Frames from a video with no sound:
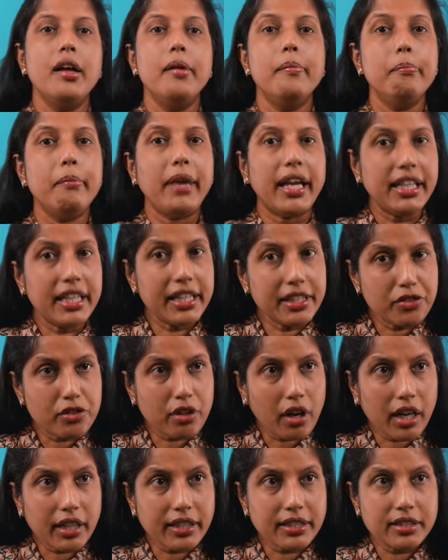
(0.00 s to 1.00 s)
Many
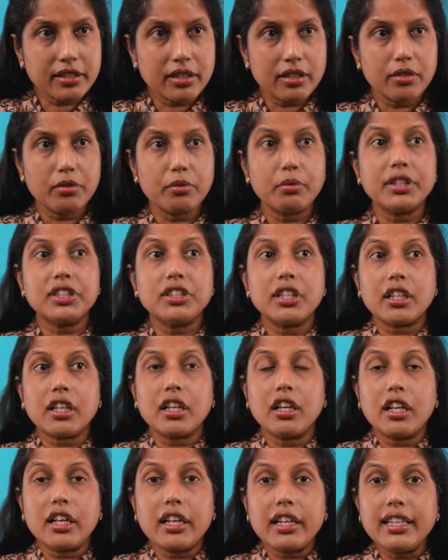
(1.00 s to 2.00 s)
drugs which are
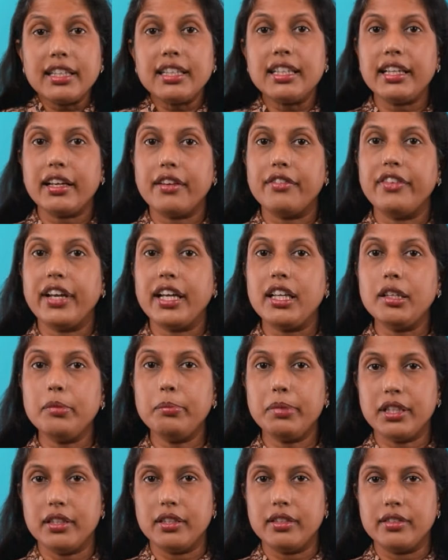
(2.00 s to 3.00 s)
currently
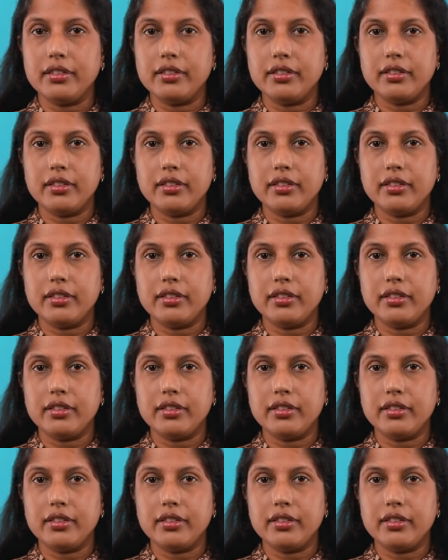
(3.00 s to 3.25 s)
available,